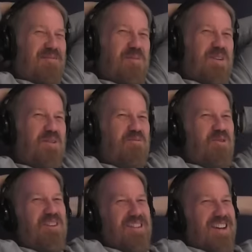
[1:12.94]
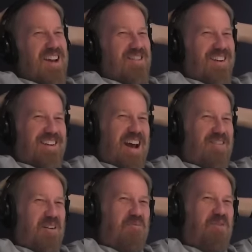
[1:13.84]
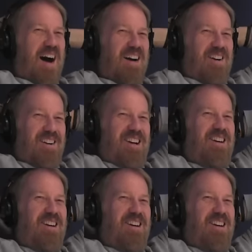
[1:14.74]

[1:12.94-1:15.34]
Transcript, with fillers: I bet you a few of these guys are going to now get fired.